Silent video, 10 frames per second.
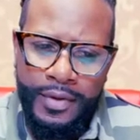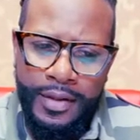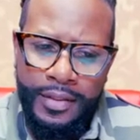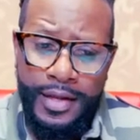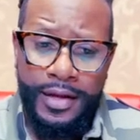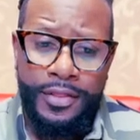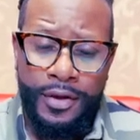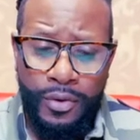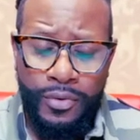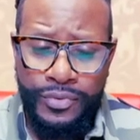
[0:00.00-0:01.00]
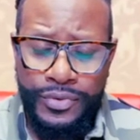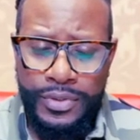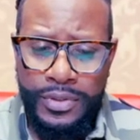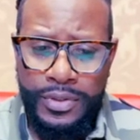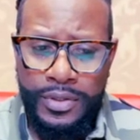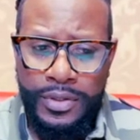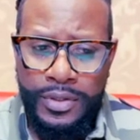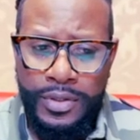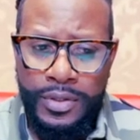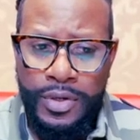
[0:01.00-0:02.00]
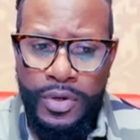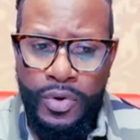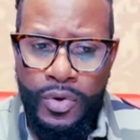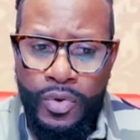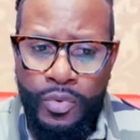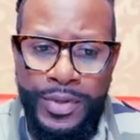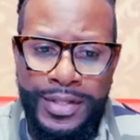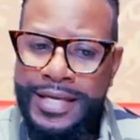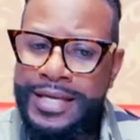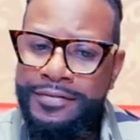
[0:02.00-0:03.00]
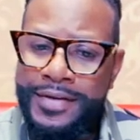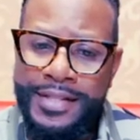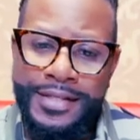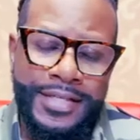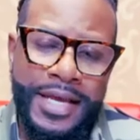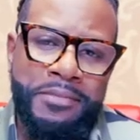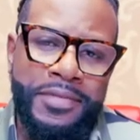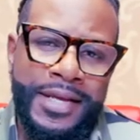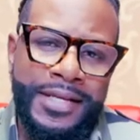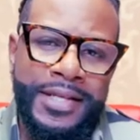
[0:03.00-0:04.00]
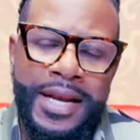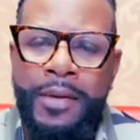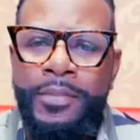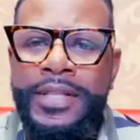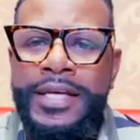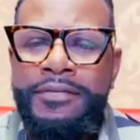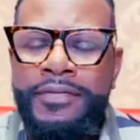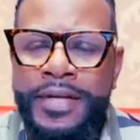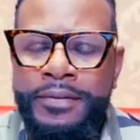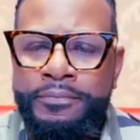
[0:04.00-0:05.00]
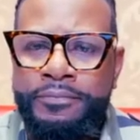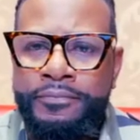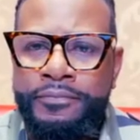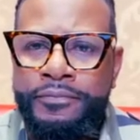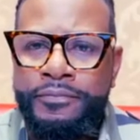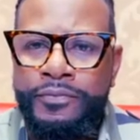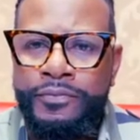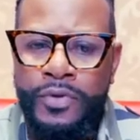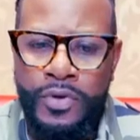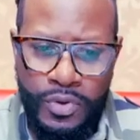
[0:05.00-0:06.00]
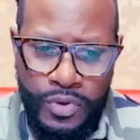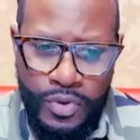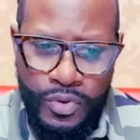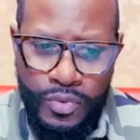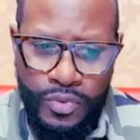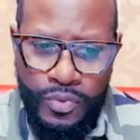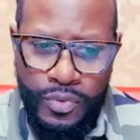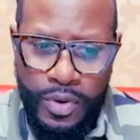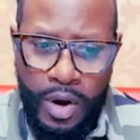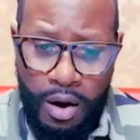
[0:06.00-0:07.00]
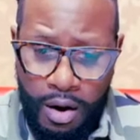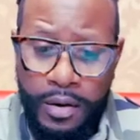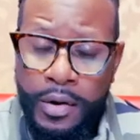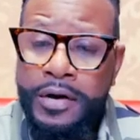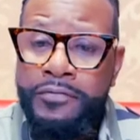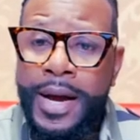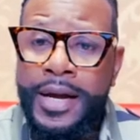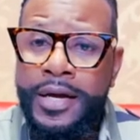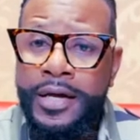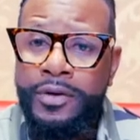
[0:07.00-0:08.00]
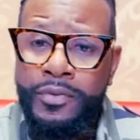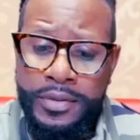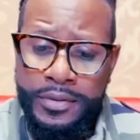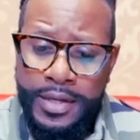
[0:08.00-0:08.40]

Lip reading: there are those who believe in the same things that I believe in, who are of my color and